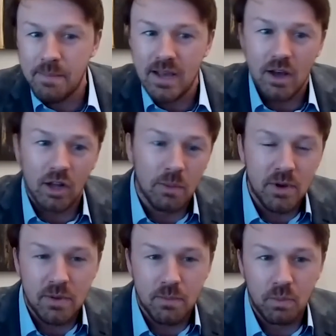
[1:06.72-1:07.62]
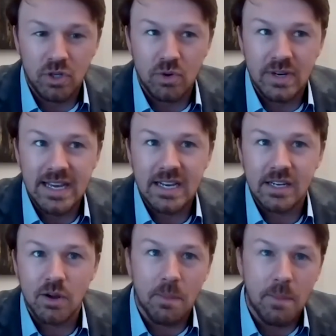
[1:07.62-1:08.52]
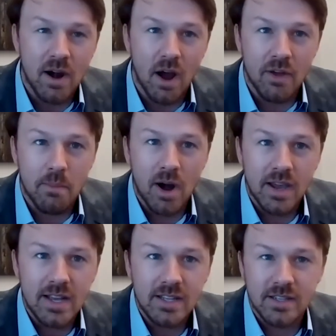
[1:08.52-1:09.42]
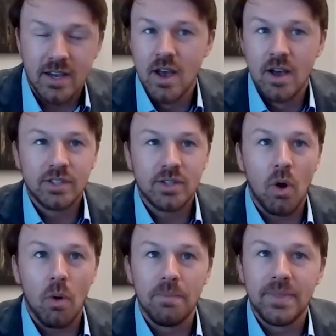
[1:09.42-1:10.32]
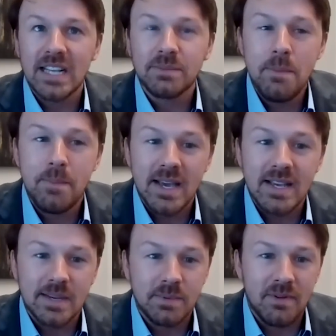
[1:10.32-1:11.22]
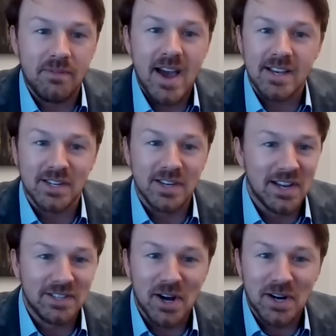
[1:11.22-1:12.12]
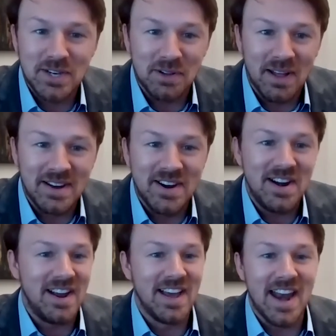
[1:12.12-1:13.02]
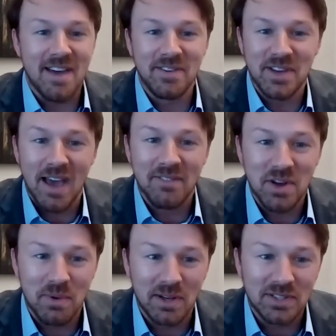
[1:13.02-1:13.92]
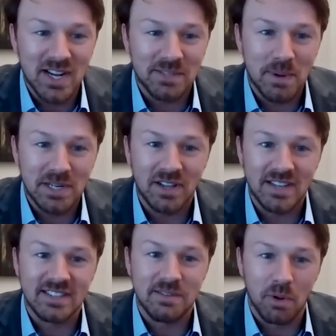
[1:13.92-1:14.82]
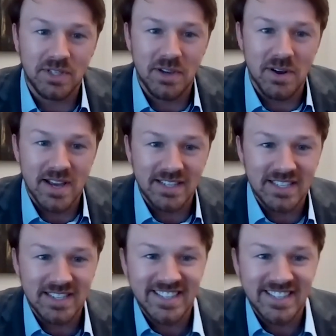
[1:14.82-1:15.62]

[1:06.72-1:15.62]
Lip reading: be a little bit unique, compared to other markets. So that's my biggest tips of advice. Talk to your lender and have a good realtor that specializes in multi-units.